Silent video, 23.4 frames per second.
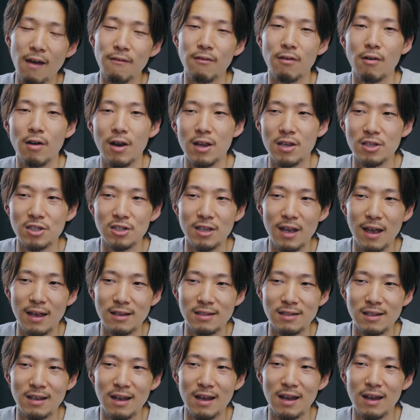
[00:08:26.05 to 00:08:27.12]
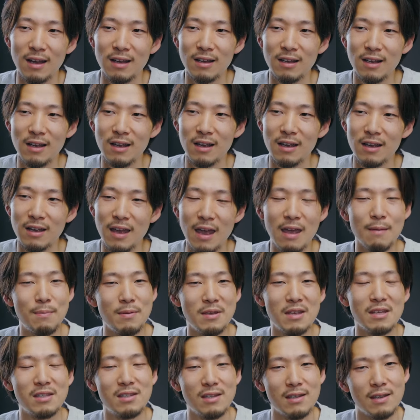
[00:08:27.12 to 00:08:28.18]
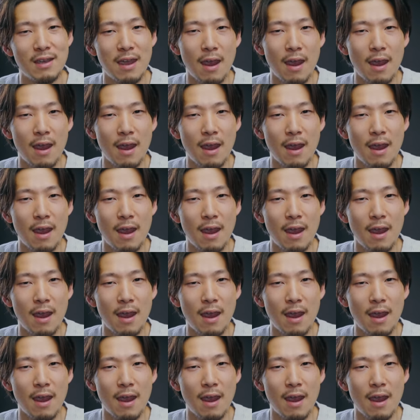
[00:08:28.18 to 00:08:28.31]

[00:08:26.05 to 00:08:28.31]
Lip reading: average as the APS-C